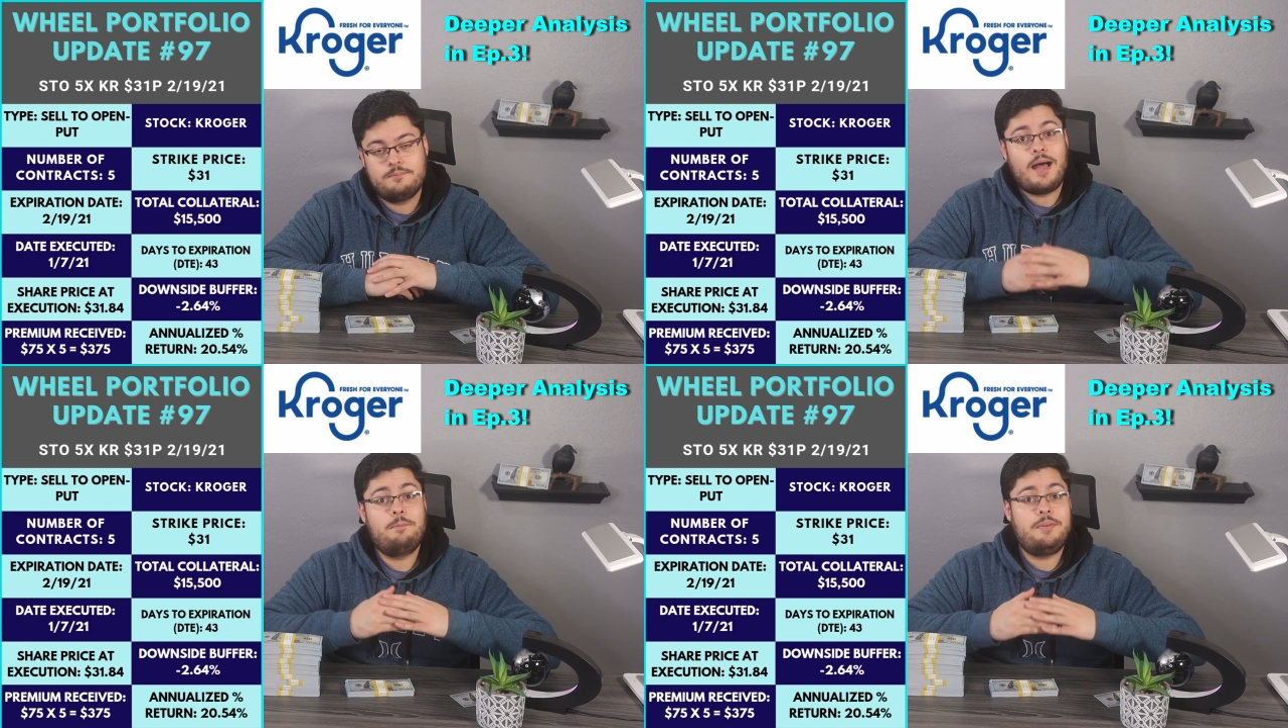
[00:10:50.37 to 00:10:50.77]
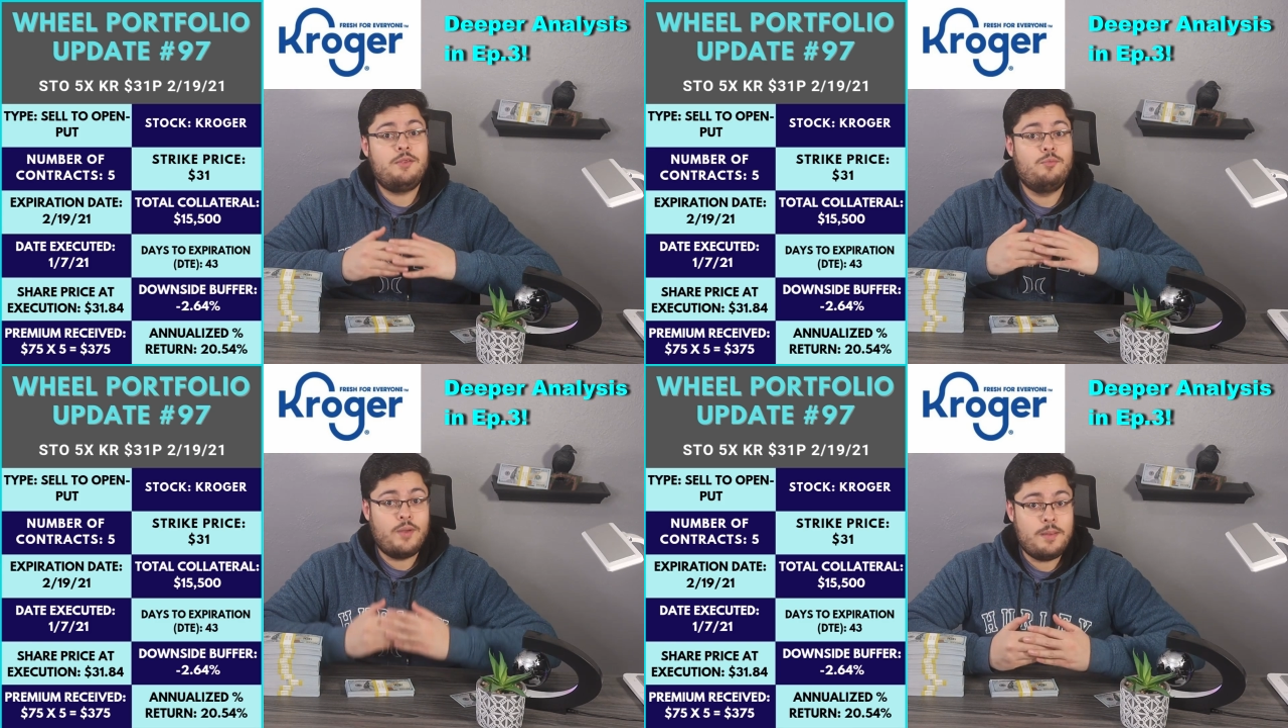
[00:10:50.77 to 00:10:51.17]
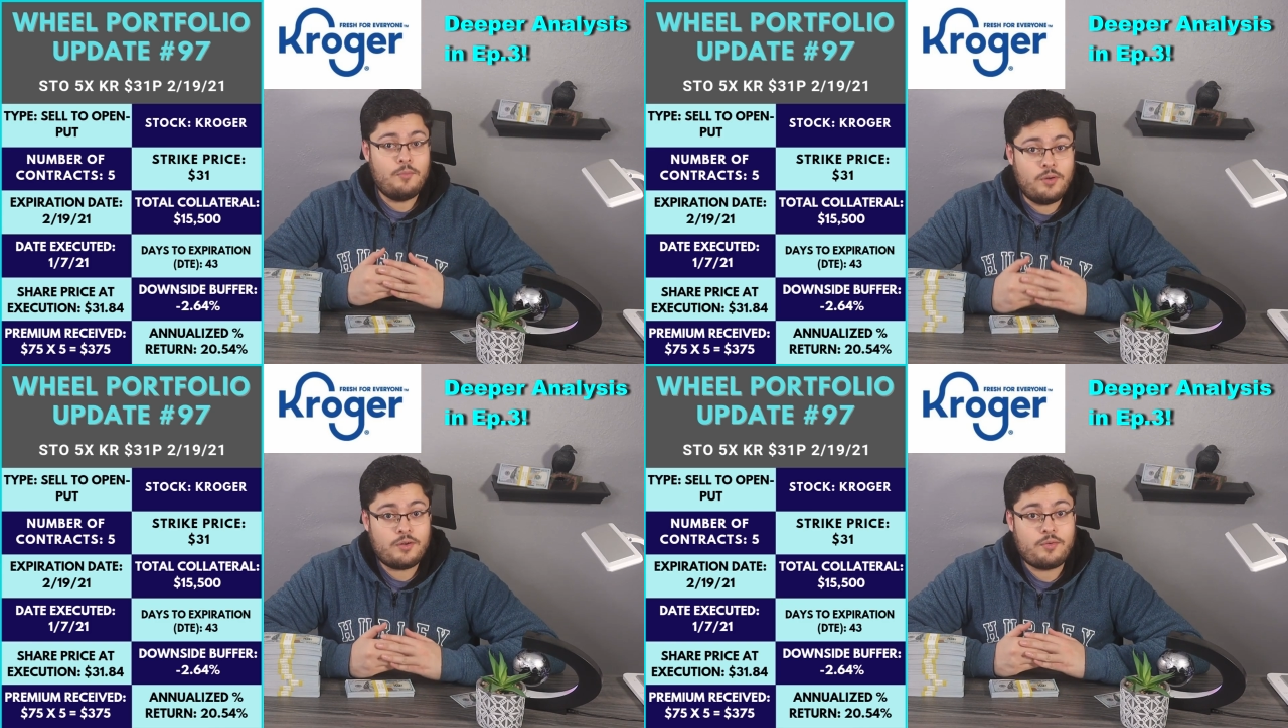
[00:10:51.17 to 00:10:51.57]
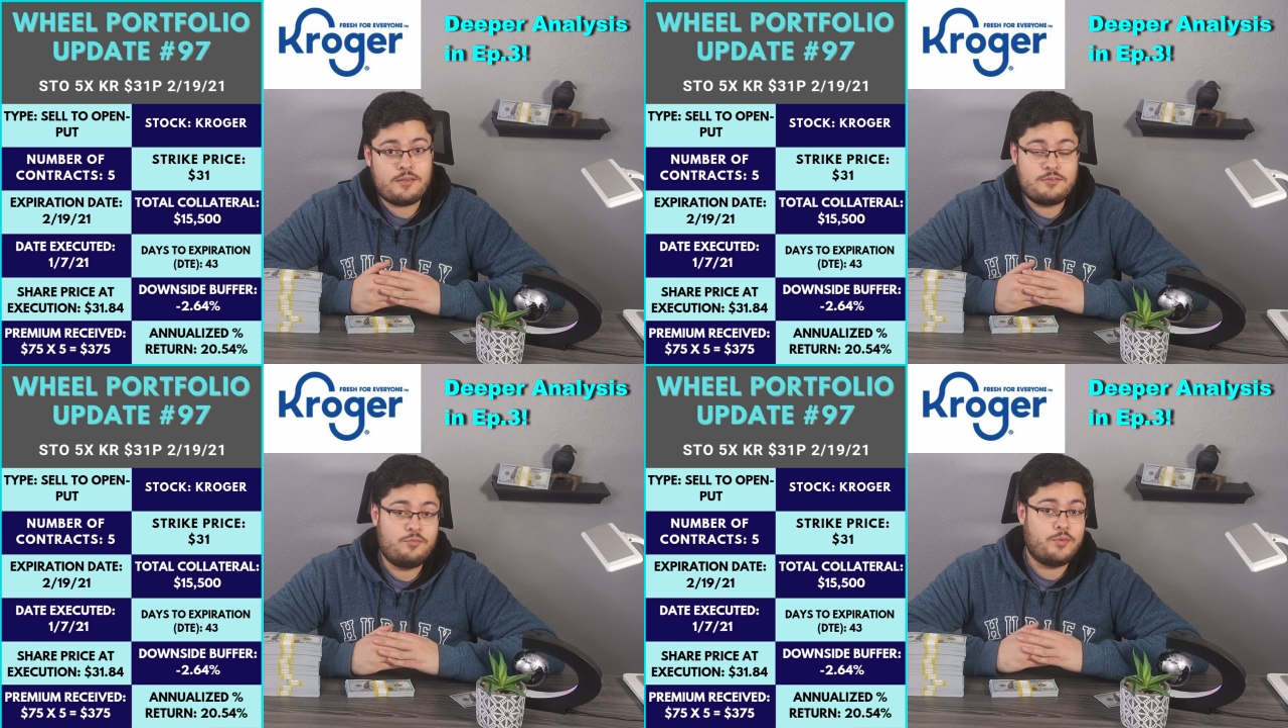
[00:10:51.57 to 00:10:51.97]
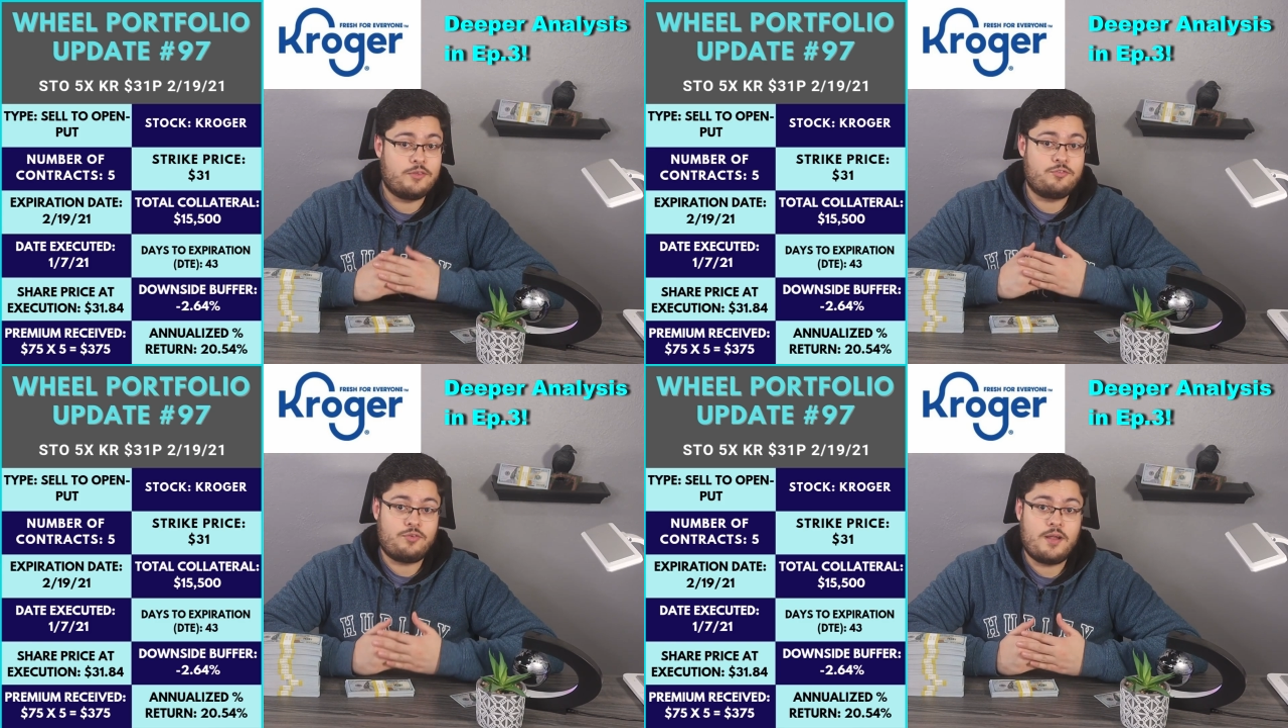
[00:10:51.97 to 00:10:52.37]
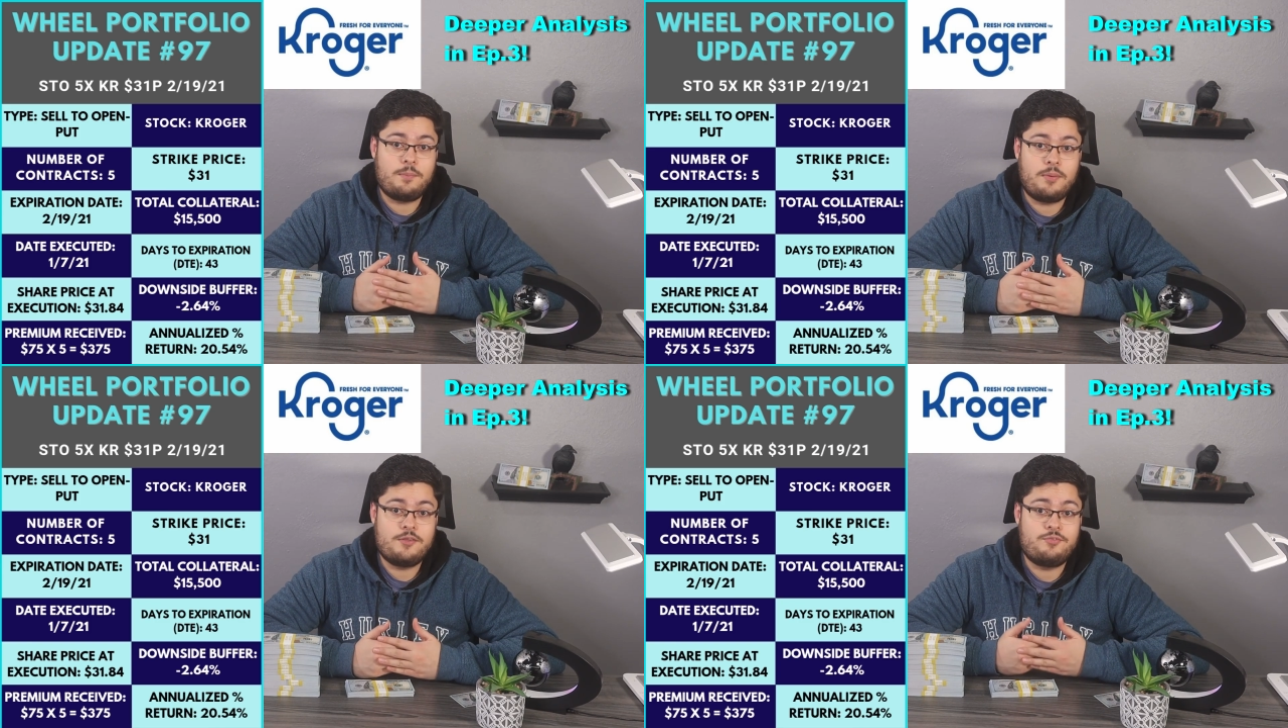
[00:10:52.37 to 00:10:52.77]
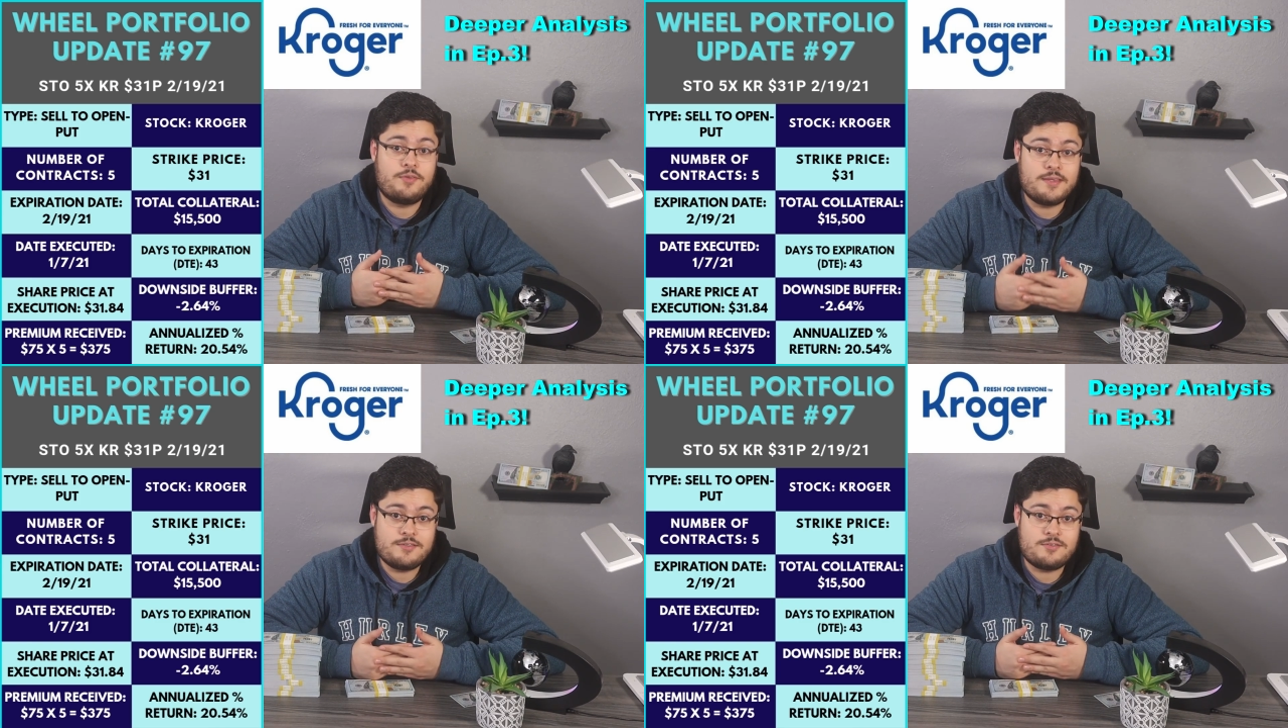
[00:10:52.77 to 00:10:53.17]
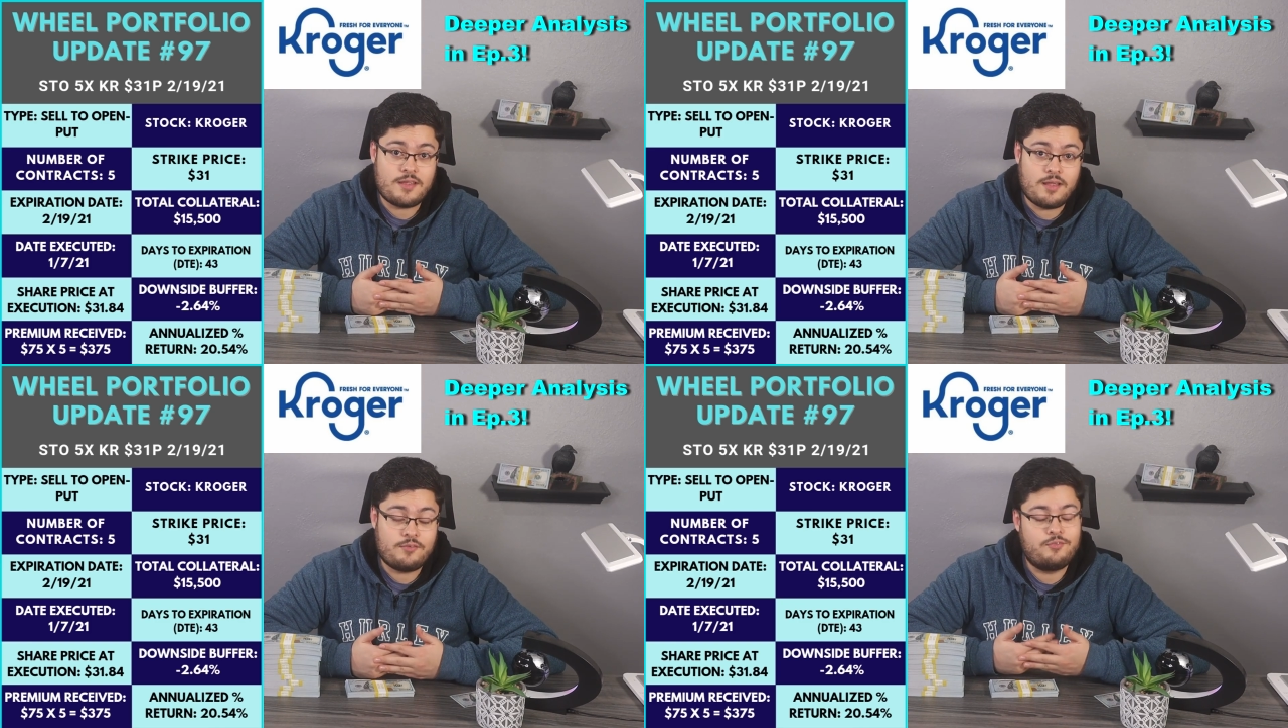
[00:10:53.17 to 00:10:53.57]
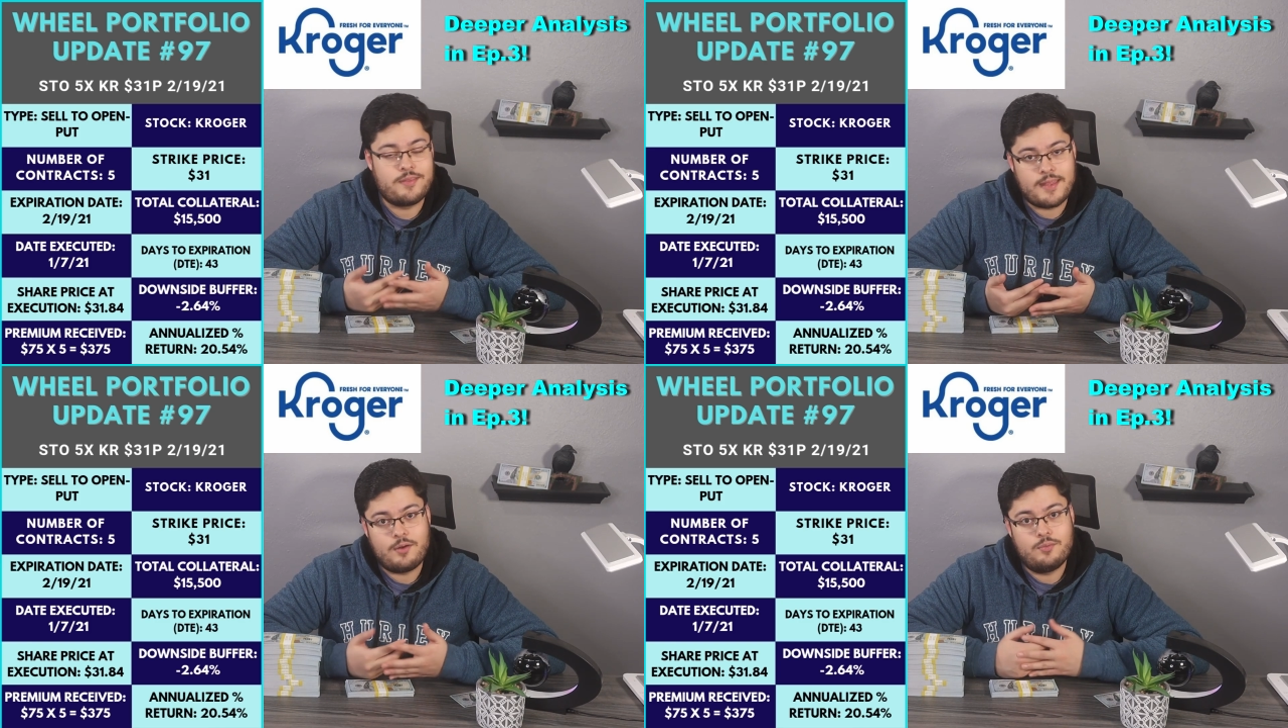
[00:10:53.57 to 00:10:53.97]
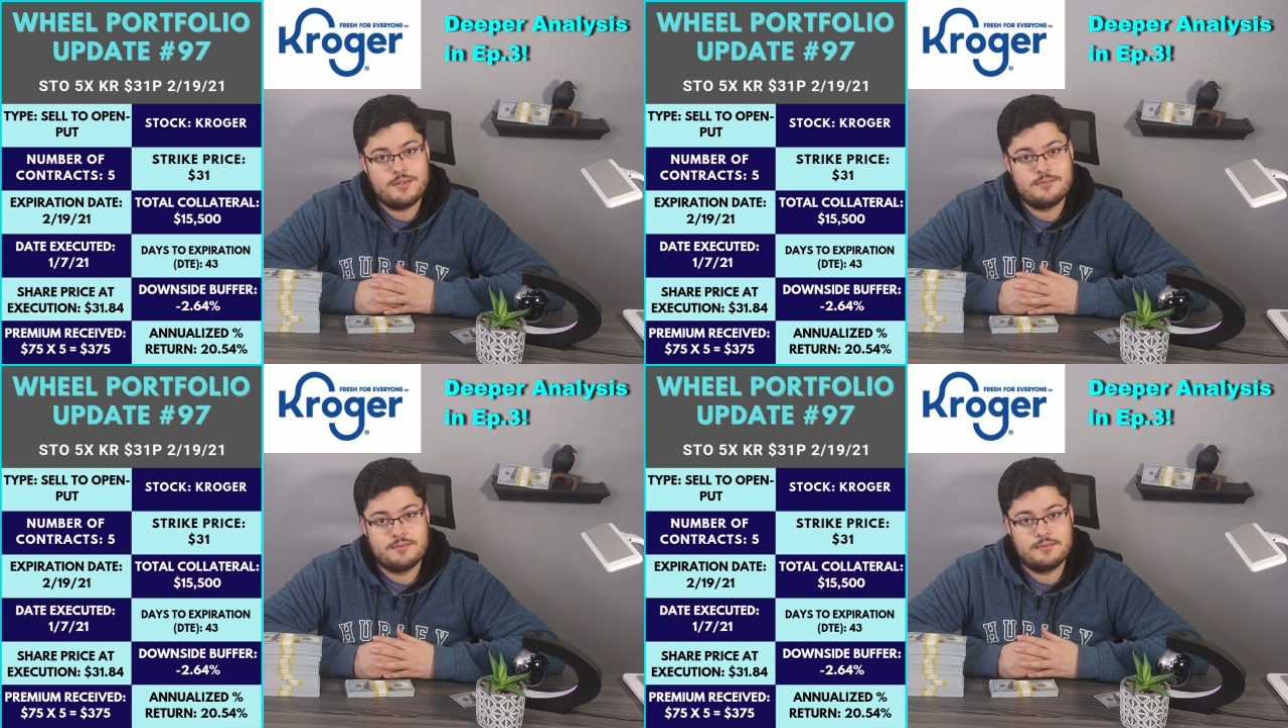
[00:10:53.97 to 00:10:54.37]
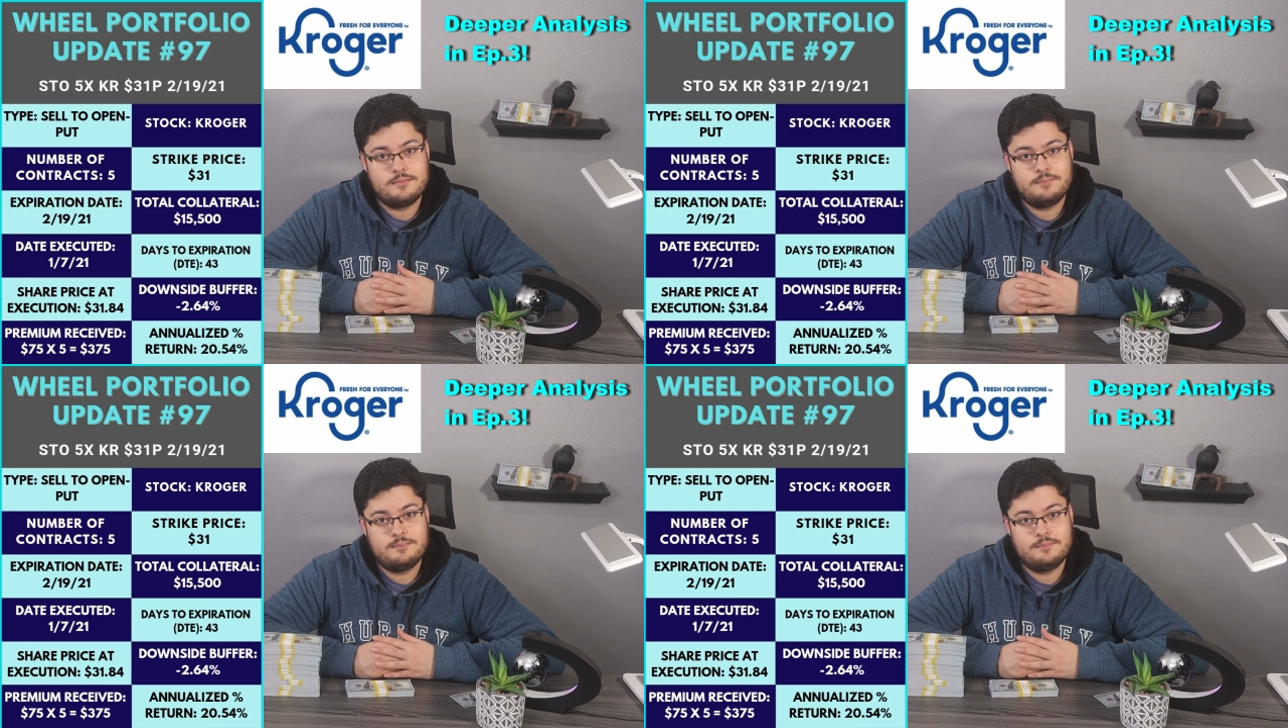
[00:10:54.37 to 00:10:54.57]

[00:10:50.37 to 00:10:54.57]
I'm being way more aggressive with the strike price for this stock for that reason.